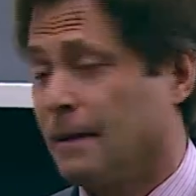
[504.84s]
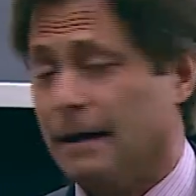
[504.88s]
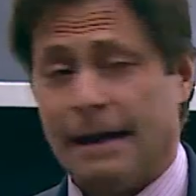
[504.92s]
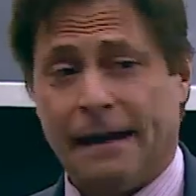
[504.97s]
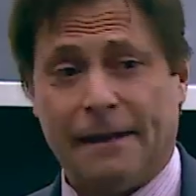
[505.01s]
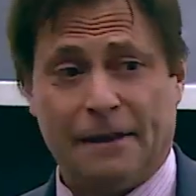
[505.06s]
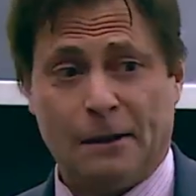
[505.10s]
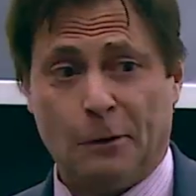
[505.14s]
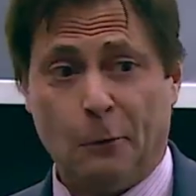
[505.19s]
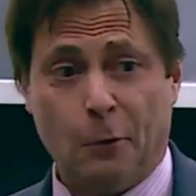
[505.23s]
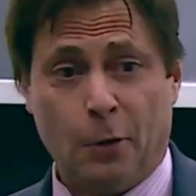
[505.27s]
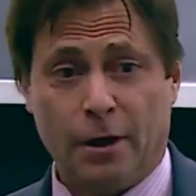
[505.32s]

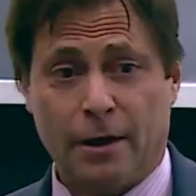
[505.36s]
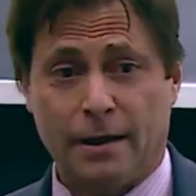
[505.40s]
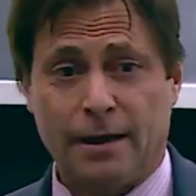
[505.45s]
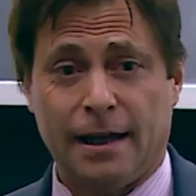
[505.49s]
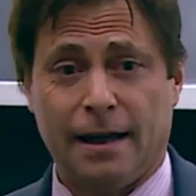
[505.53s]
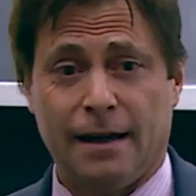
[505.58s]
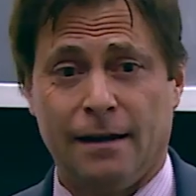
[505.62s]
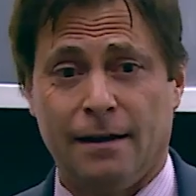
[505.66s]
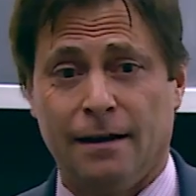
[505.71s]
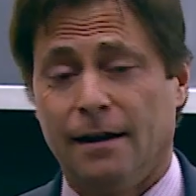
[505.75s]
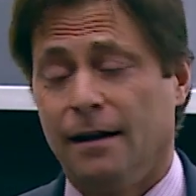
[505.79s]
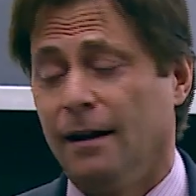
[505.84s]
and they don't work
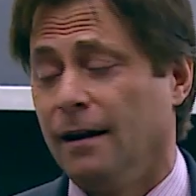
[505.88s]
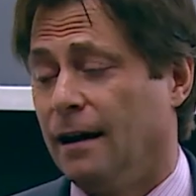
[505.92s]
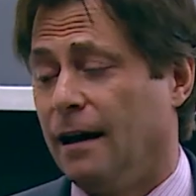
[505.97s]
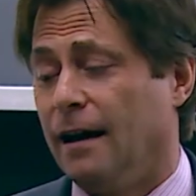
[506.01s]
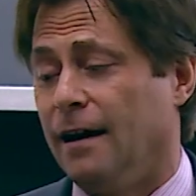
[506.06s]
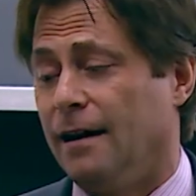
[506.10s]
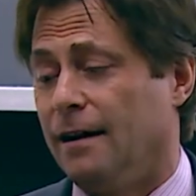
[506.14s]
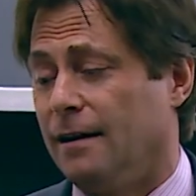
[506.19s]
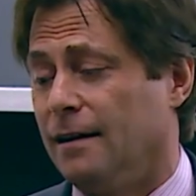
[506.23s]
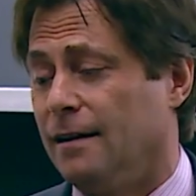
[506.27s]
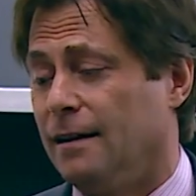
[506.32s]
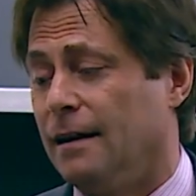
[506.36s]
here.
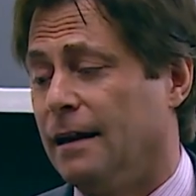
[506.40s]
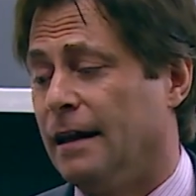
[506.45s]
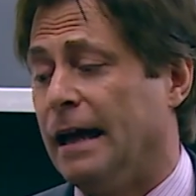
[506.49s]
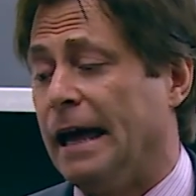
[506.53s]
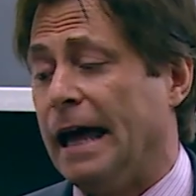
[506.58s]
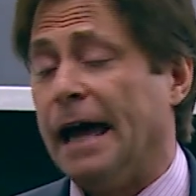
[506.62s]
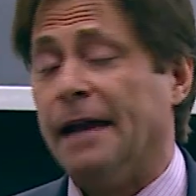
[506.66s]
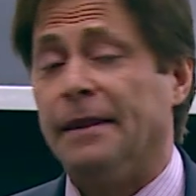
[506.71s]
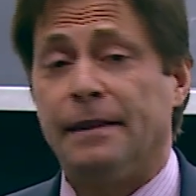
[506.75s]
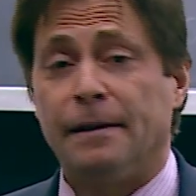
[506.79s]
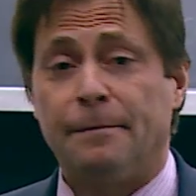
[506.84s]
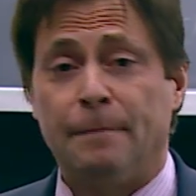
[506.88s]
Uh,
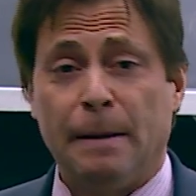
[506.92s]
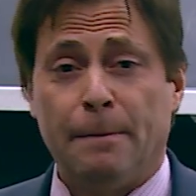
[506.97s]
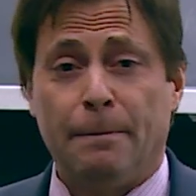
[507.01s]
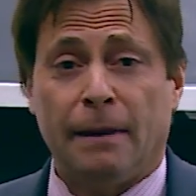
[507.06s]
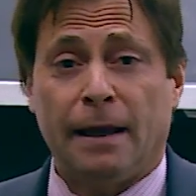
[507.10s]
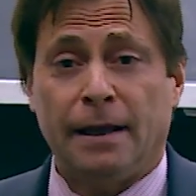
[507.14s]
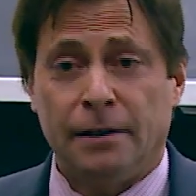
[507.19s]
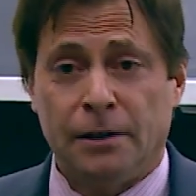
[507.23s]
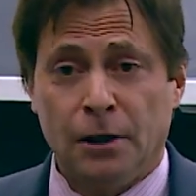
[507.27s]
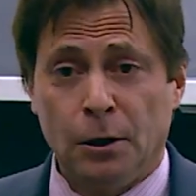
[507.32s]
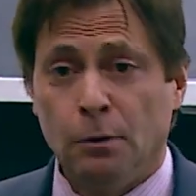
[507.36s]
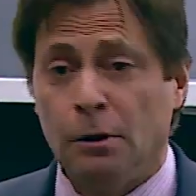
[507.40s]
and the people
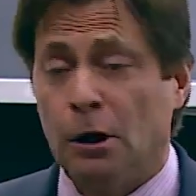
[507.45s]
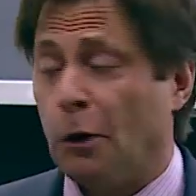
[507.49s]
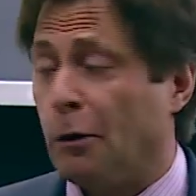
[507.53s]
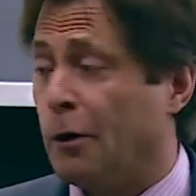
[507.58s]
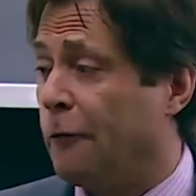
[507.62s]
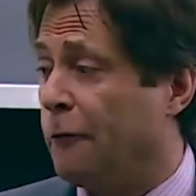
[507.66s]
I do know,